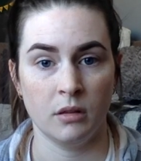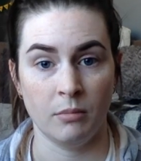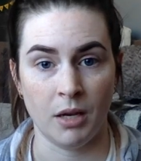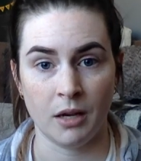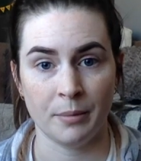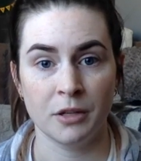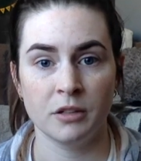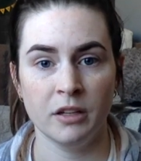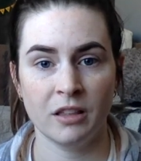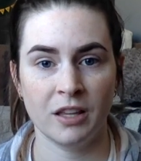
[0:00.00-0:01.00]
the makeup
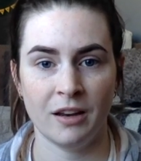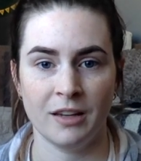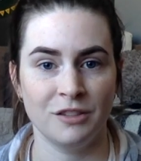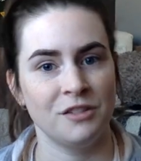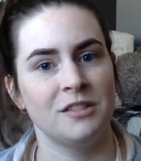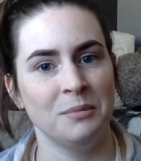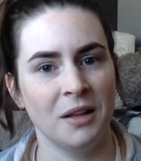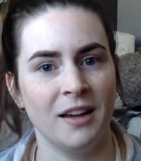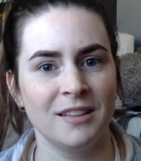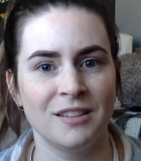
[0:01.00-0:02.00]
underneath that I just
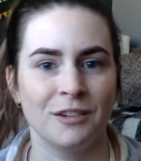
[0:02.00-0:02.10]
applied.